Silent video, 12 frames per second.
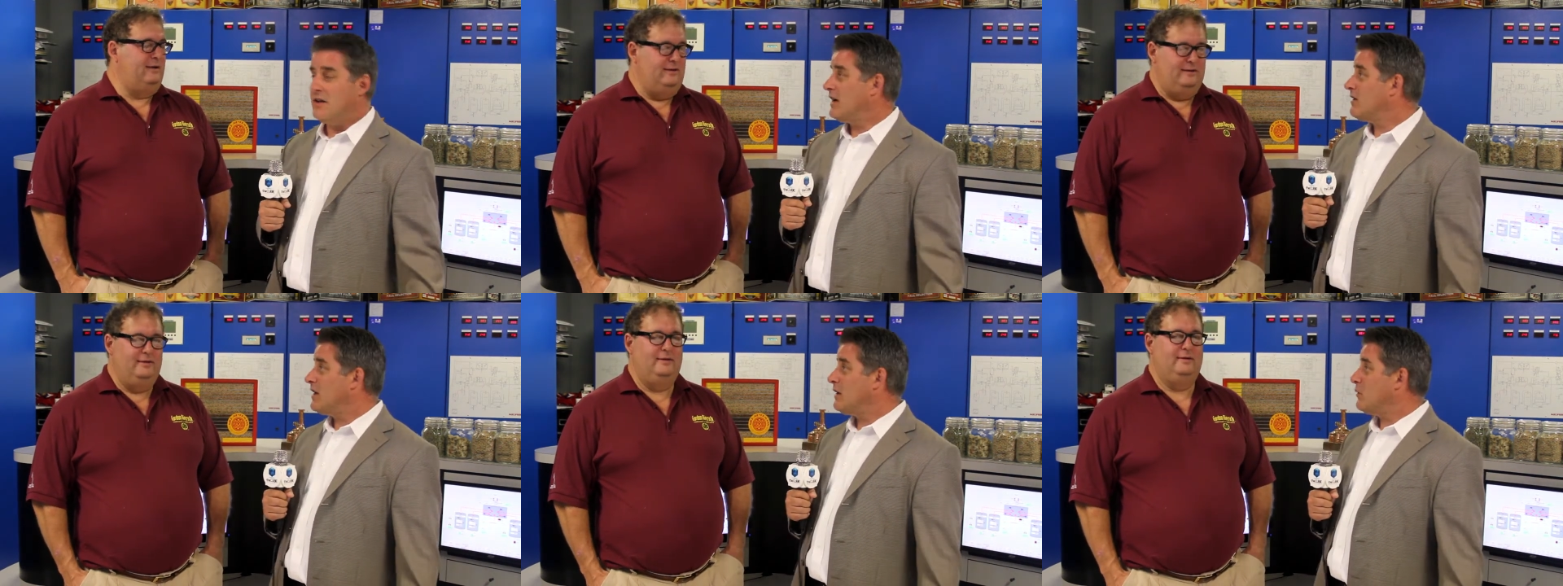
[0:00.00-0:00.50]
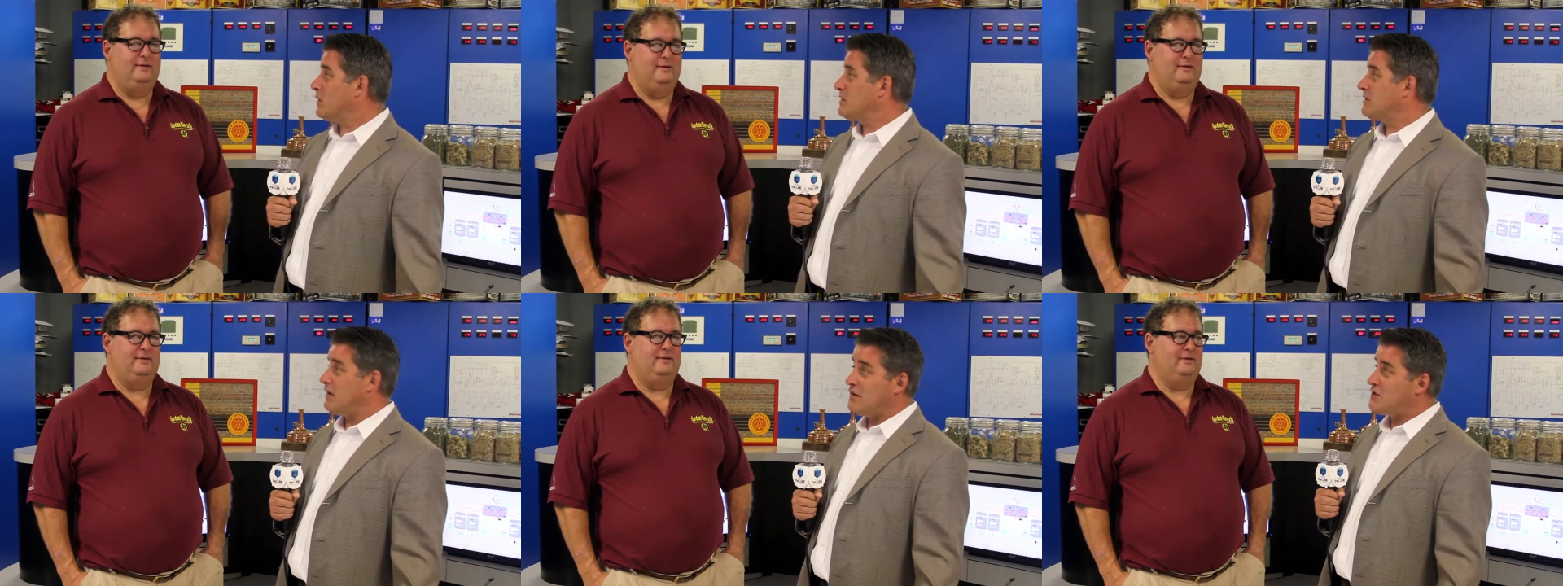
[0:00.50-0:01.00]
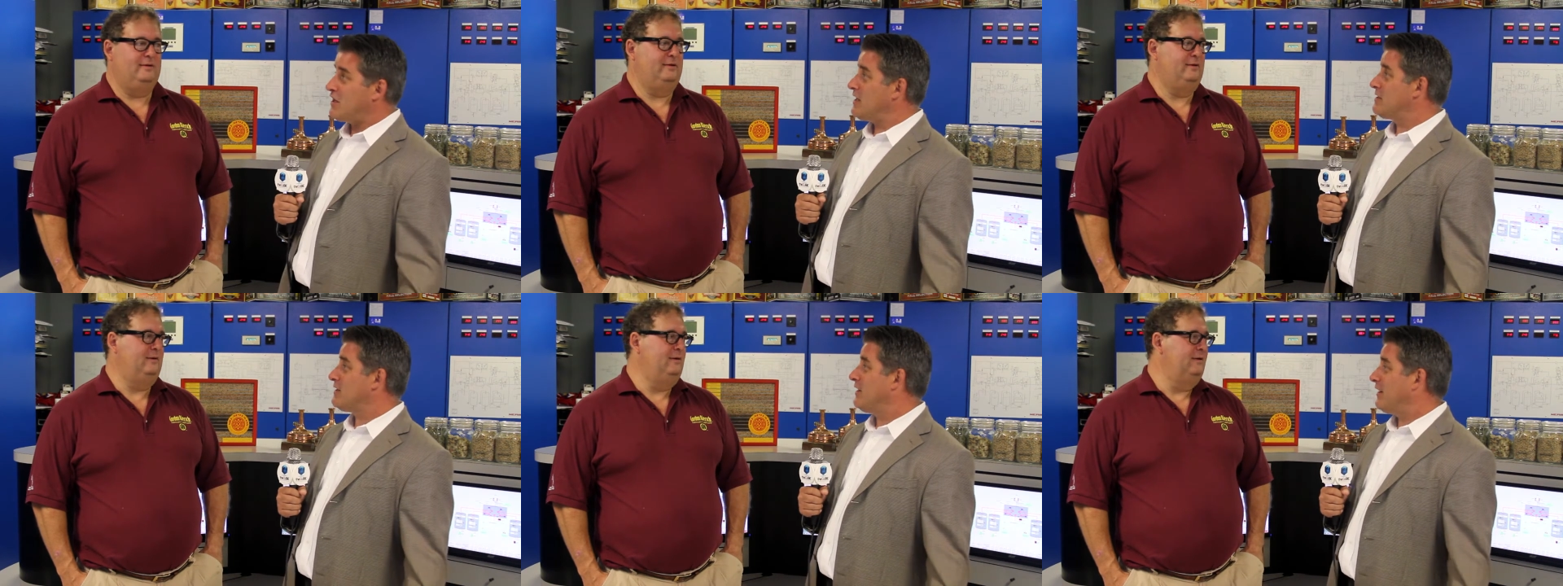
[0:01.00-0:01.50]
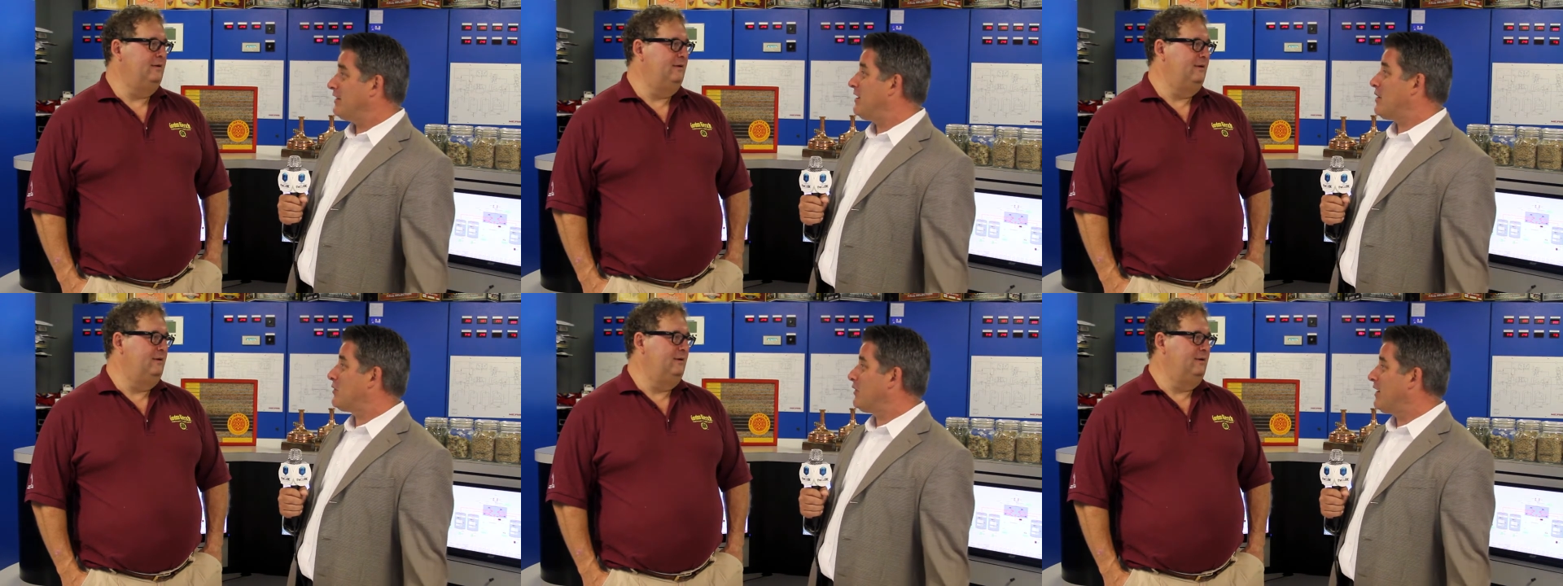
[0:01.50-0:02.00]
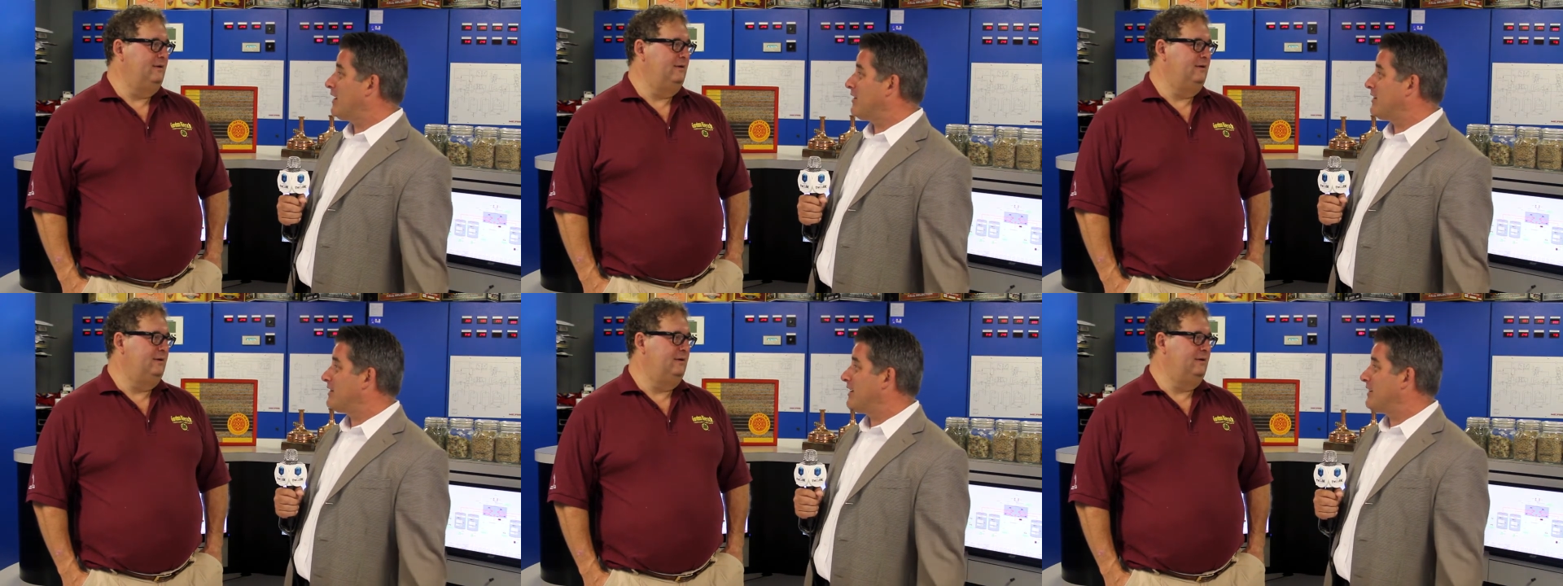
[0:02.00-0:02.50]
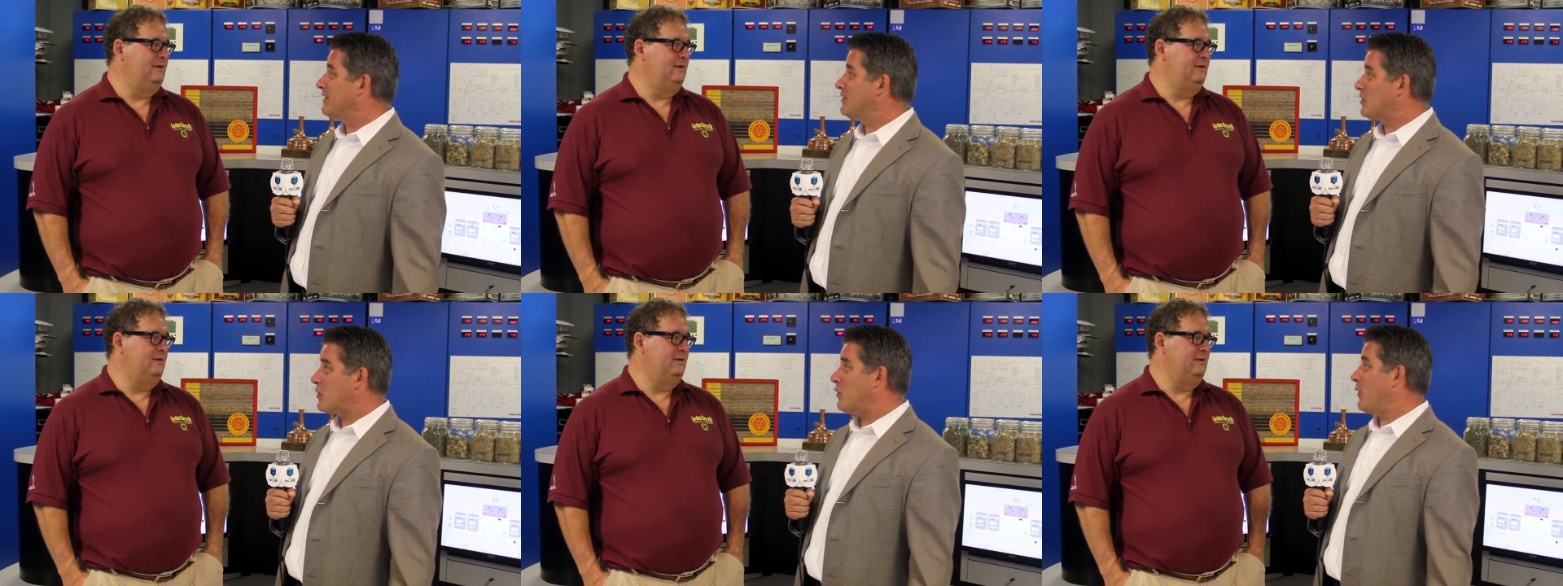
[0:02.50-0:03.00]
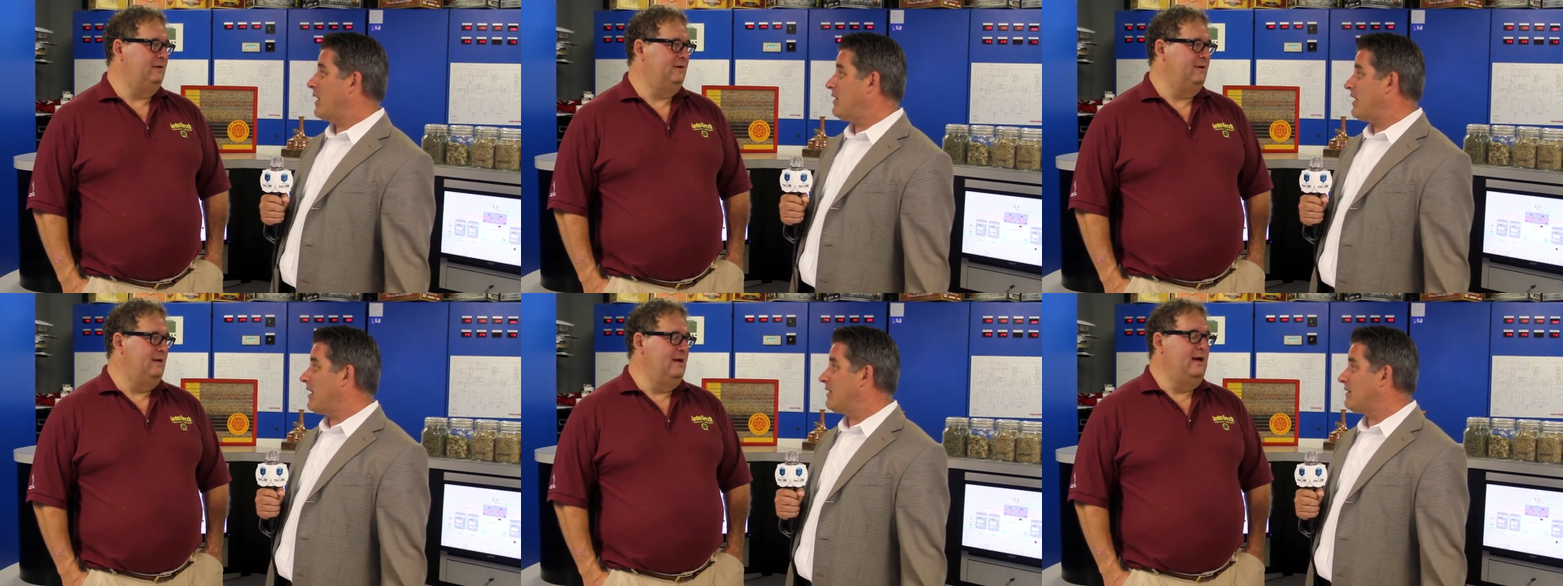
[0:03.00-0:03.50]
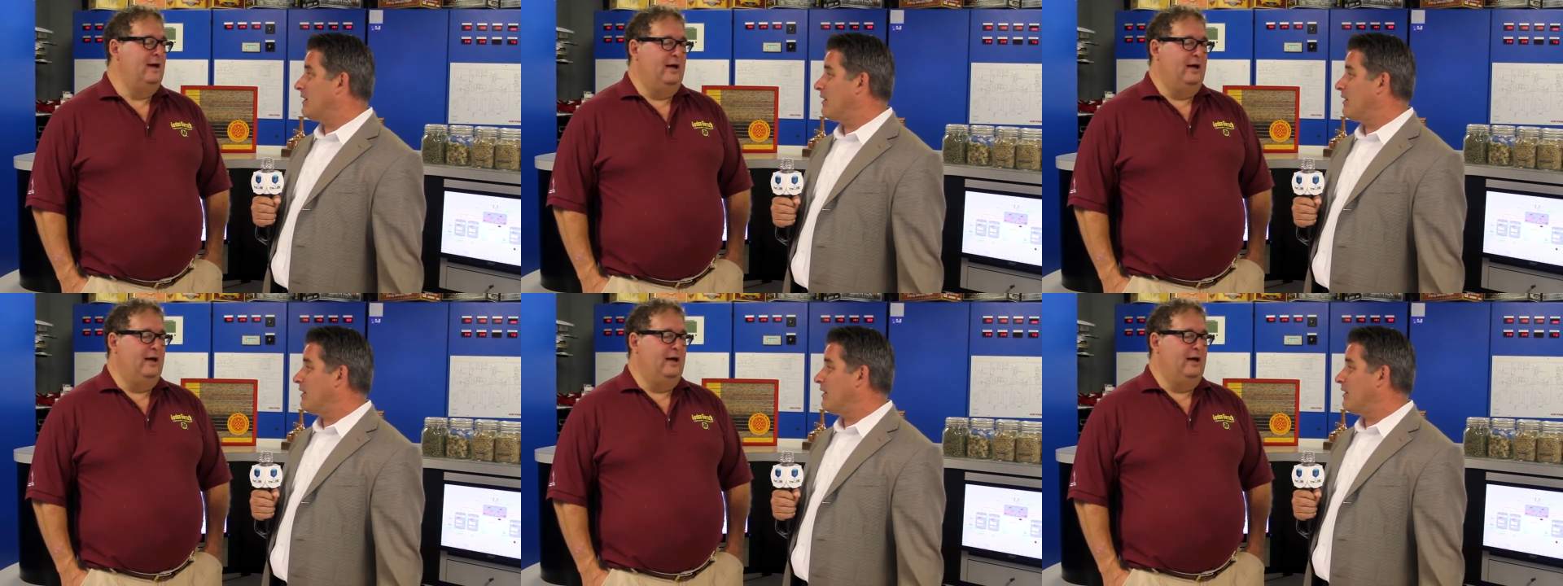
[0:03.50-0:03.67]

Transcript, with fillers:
Speaker 1: And then it was a change in another law that then took away that uh,